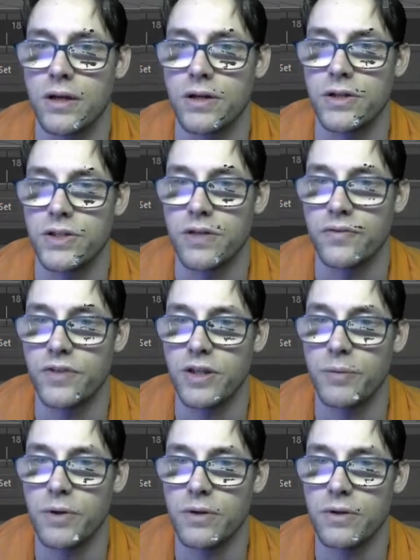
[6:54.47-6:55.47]
Shift in the
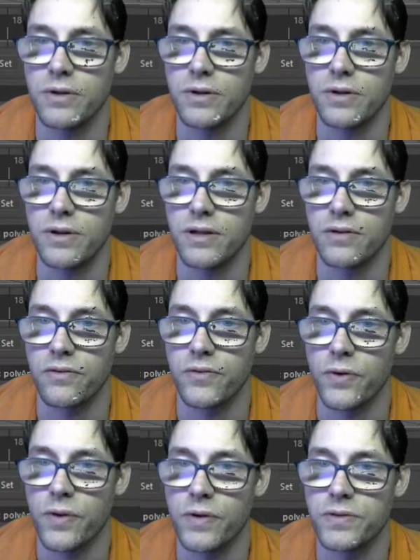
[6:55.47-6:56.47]
middle, and then
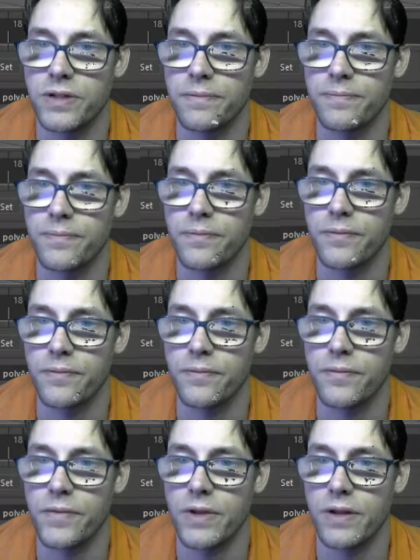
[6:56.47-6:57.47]
fill those in.
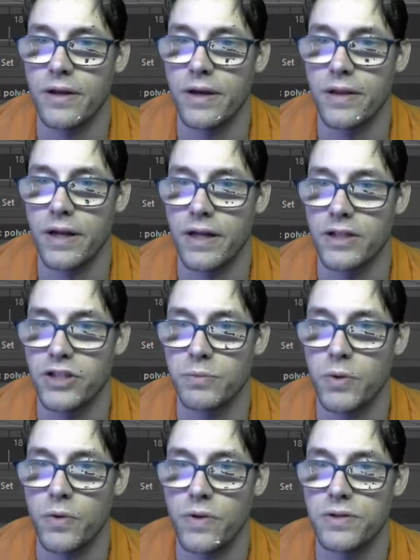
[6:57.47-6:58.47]
And then I can
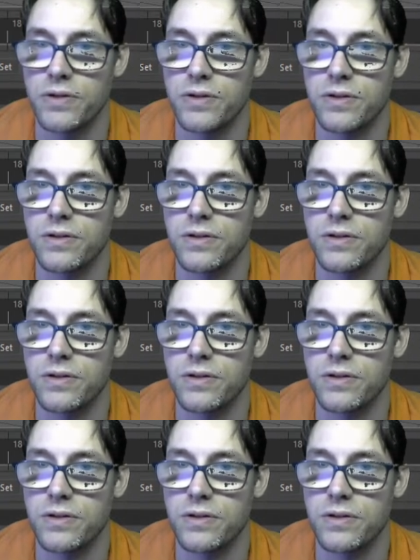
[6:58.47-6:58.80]
smooth it.